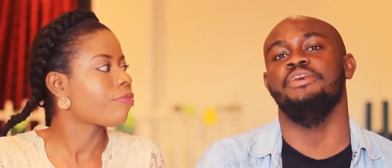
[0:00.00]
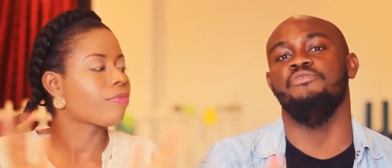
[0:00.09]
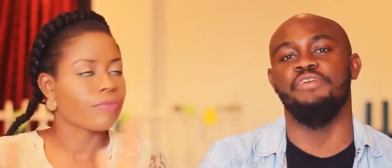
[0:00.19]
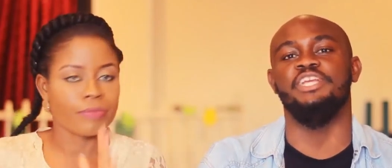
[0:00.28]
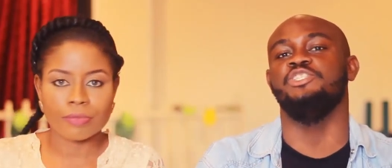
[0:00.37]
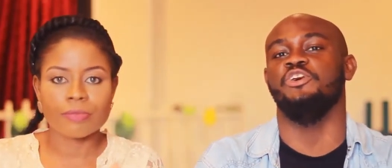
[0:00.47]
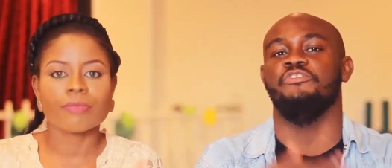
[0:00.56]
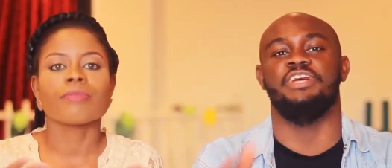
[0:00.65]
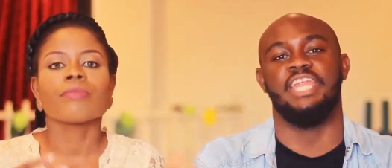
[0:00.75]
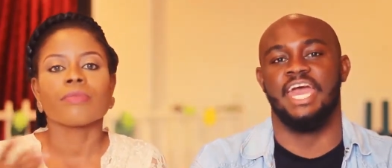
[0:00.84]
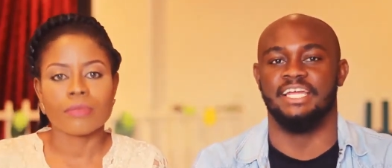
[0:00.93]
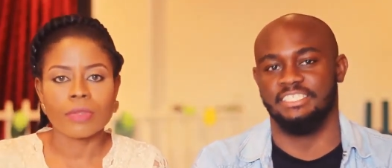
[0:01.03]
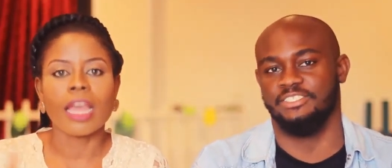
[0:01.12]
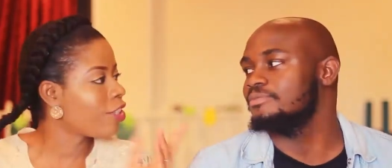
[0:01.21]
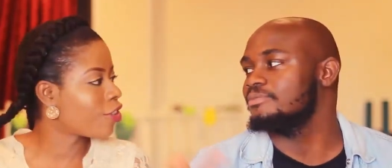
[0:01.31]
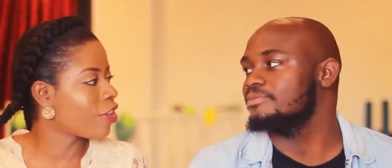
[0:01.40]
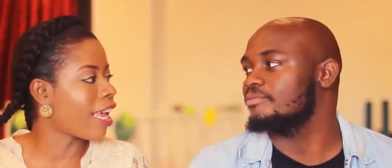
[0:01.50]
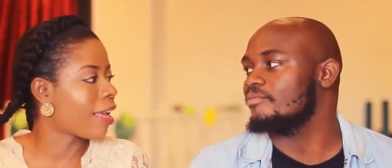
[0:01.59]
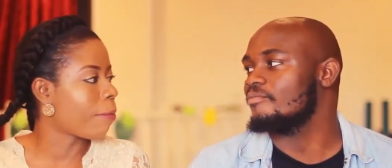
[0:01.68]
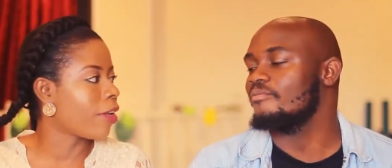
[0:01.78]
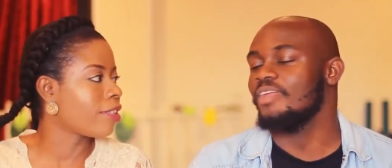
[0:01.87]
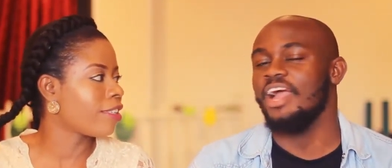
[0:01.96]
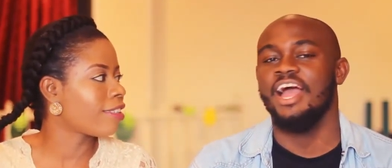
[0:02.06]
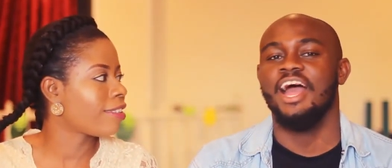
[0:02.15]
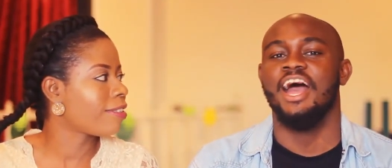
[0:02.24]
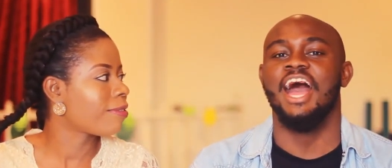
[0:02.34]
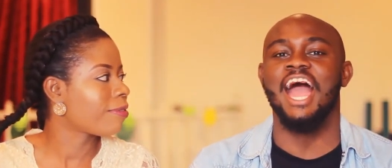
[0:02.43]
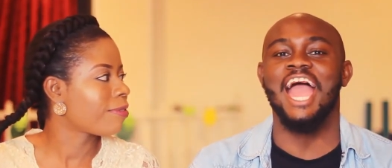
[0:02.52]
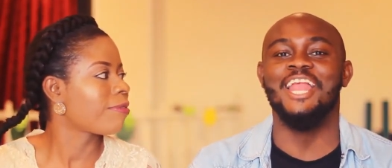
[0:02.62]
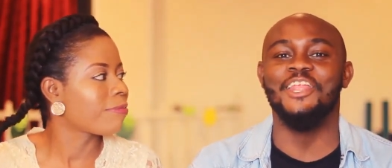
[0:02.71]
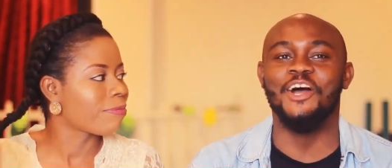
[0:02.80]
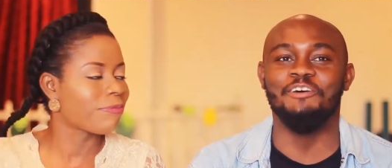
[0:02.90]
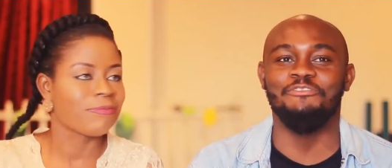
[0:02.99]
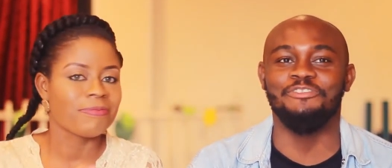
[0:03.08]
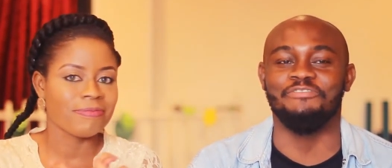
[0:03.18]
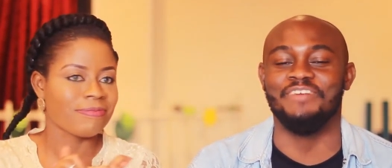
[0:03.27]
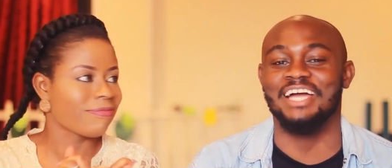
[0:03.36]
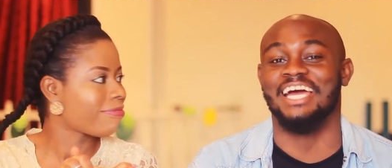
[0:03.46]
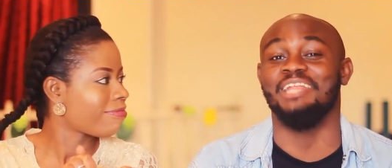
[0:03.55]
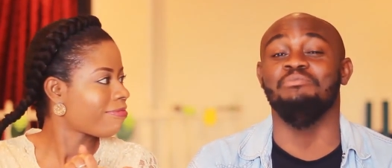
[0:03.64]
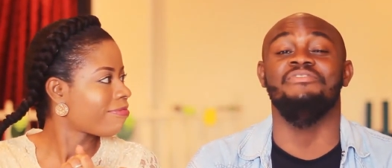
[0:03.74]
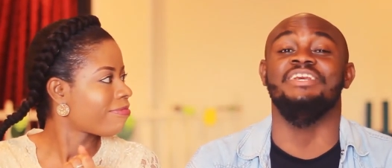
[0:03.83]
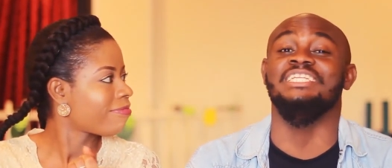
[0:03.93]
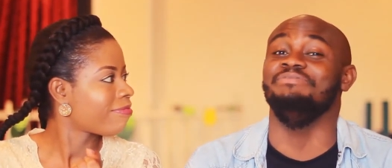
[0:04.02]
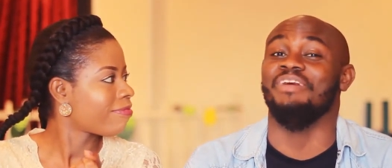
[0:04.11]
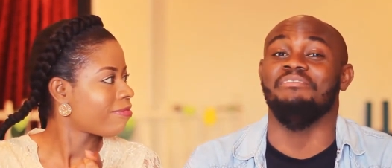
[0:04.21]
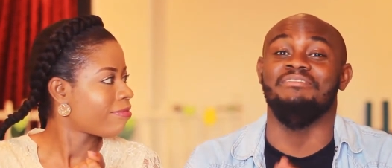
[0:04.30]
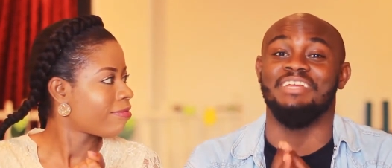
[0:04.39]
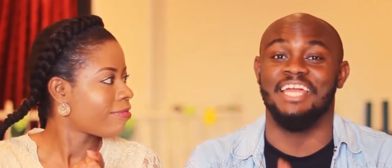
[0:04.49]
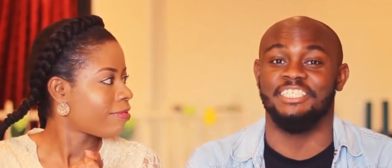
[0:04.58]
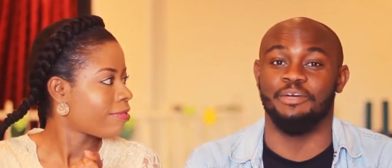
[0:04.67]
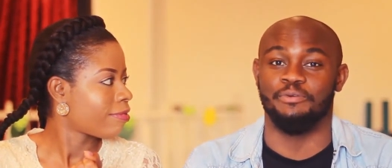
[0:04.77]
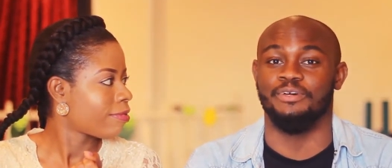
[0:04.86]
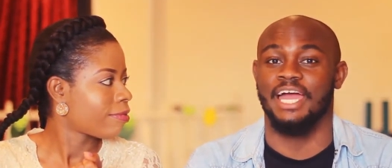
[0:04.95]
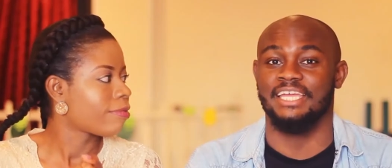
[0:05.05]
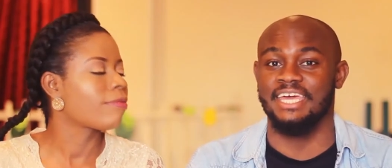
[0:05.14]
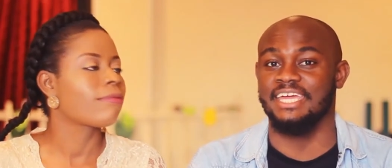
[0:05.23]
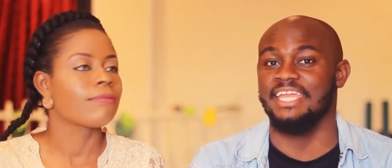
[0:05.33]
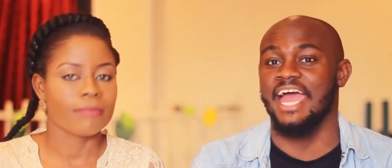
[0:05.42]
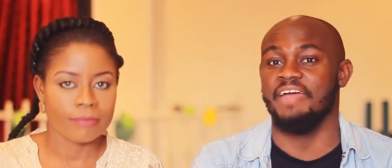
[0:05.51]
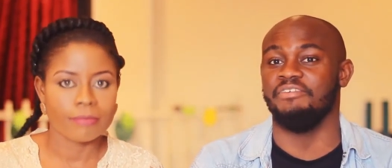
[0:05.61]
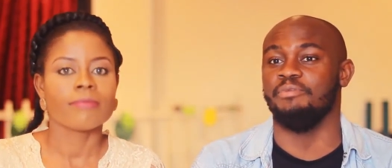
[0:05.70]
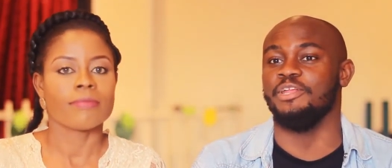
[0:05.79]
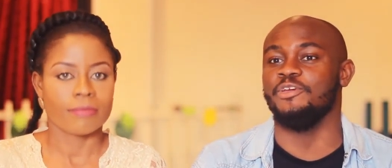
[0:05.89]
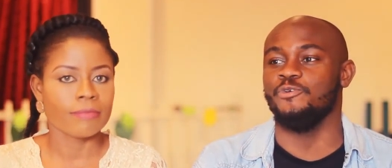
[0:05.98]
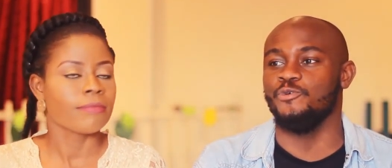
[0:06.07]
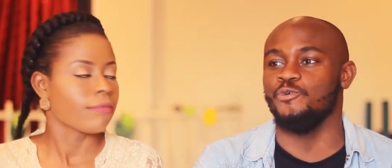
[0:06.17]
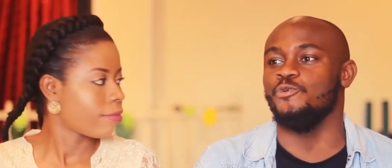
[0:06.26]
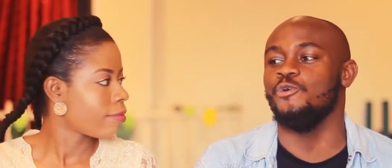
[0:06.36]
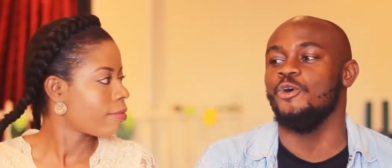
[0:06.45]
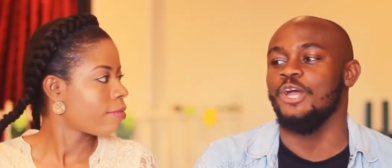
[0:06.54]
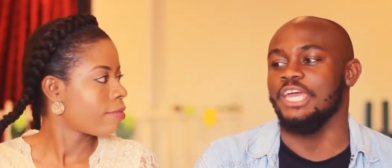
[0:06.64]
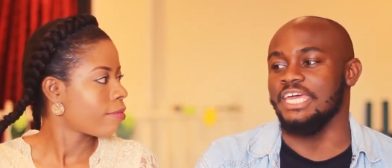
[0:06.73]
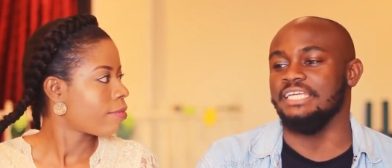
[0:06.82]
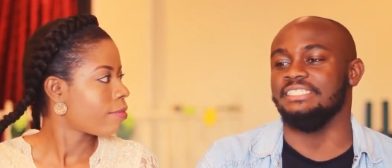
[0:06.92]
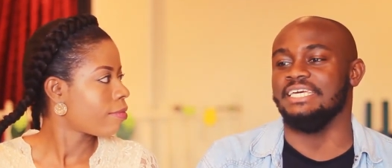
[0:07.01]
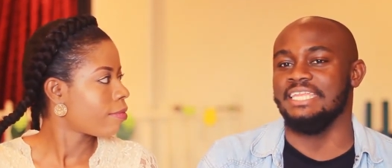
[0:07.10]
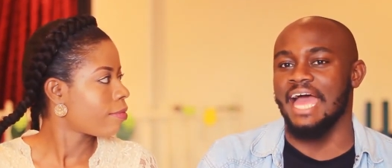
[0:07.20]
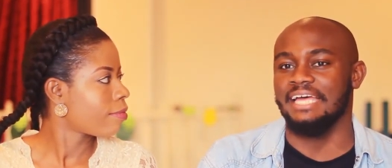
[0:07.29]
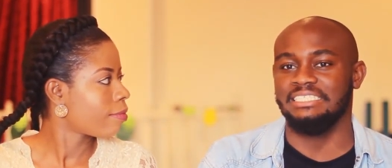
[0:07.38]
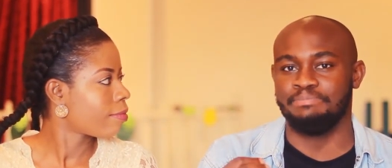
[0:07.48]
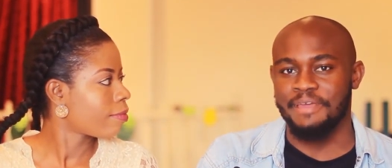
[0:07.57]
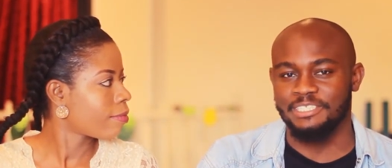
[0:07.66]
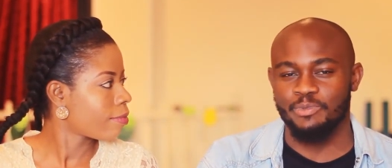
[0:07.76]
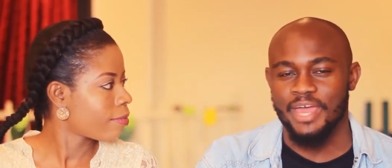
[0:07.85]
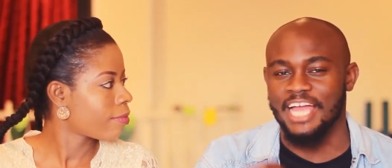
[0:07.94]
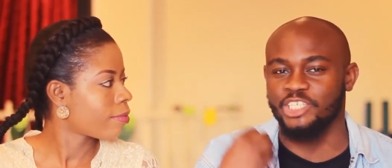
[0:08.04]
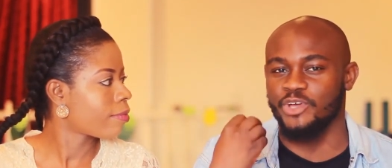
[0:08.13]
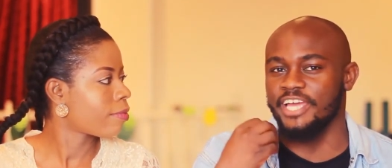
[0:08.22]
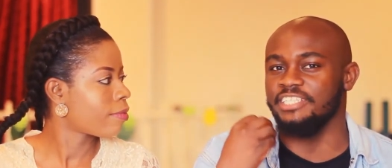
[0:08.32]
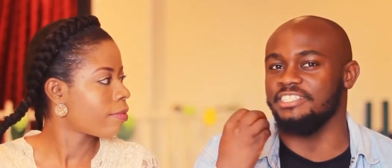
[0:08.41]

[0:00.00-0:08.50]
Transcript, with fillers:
Speaker 1: being rich overnight.
Speaker 2: What did you like about it?
Speaker 1: I love the fact that the movie is very relatable. I think that everybody who is in that space where you're trying